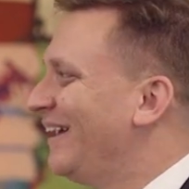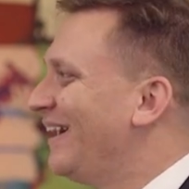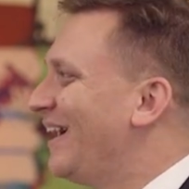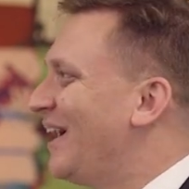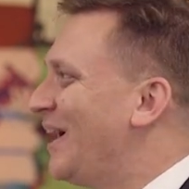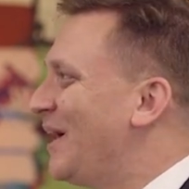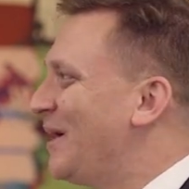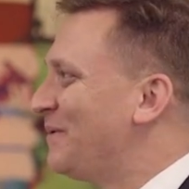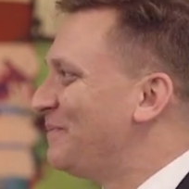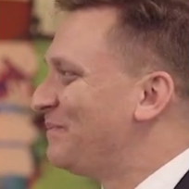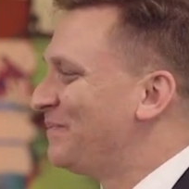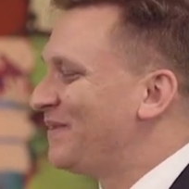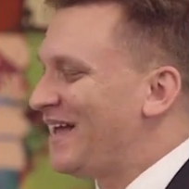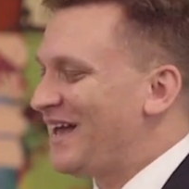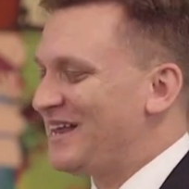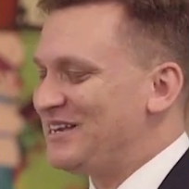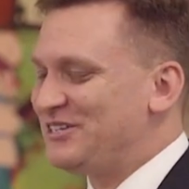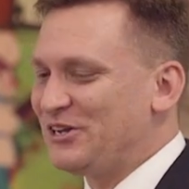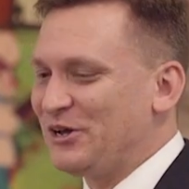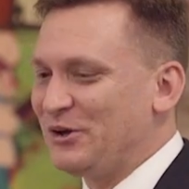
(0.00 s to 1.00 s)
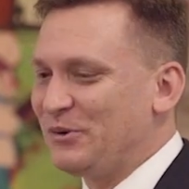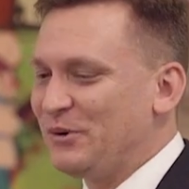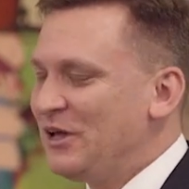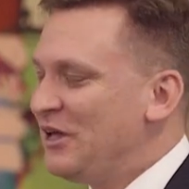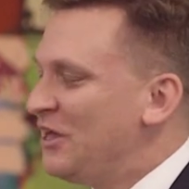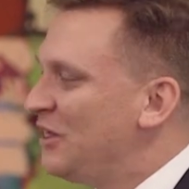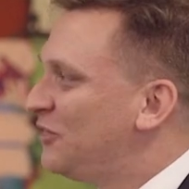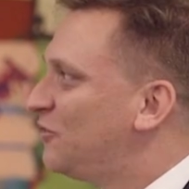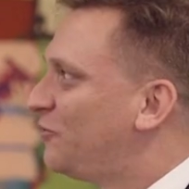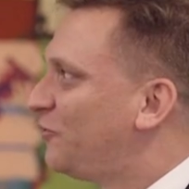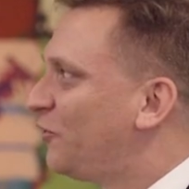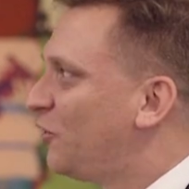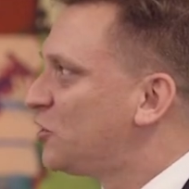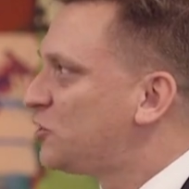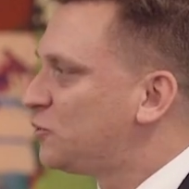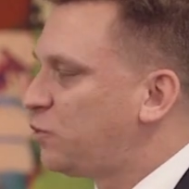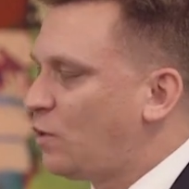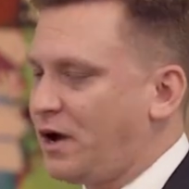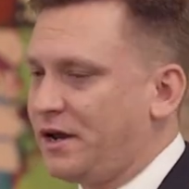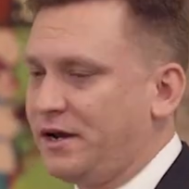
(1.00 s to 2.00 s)
And so the
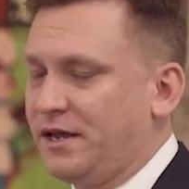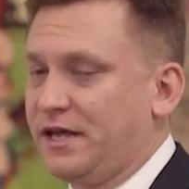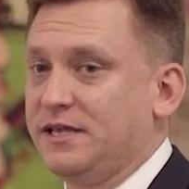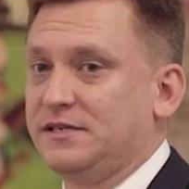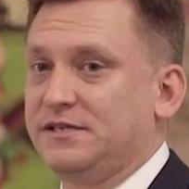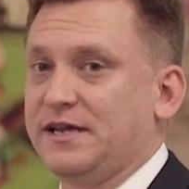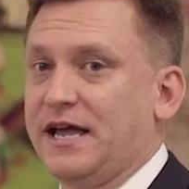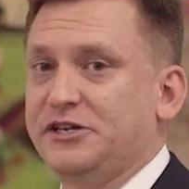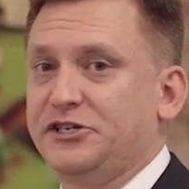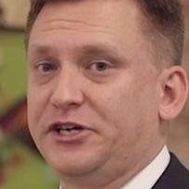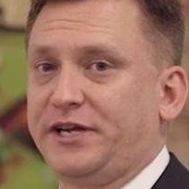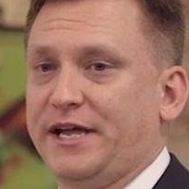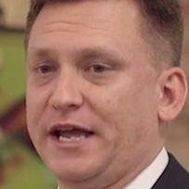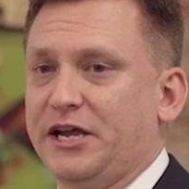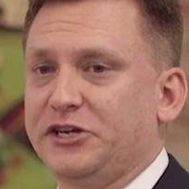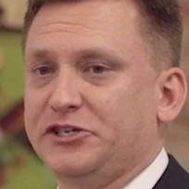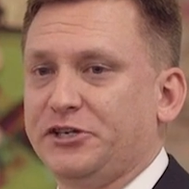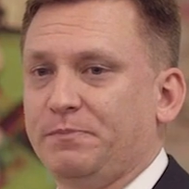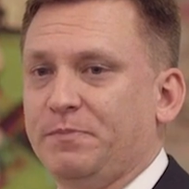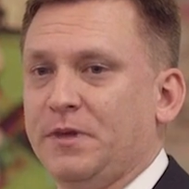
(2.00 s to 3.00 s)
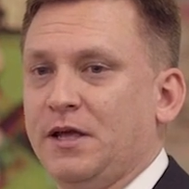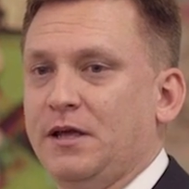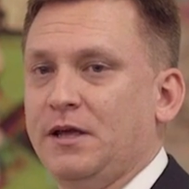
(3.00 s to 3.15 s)
first one is education,